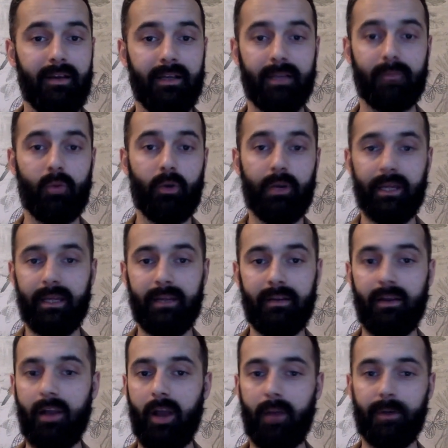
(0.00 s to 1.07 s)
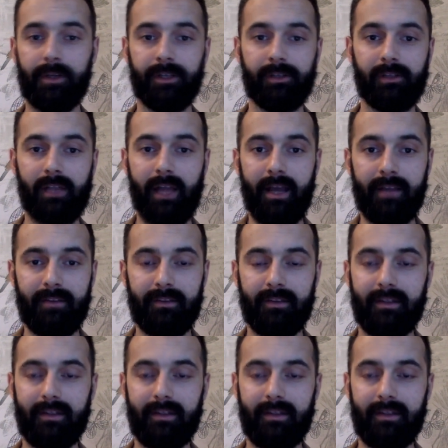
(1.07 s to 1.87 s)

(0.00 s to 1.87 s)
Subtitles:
"Good morning, how are you, class?"